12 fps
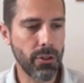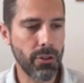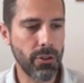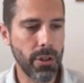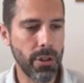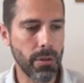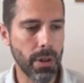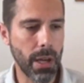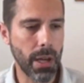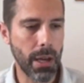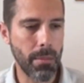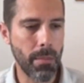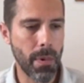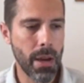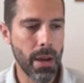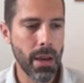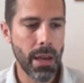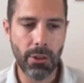issue
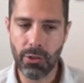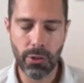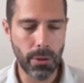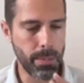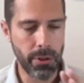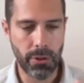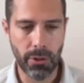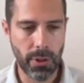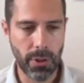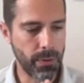is super interesting.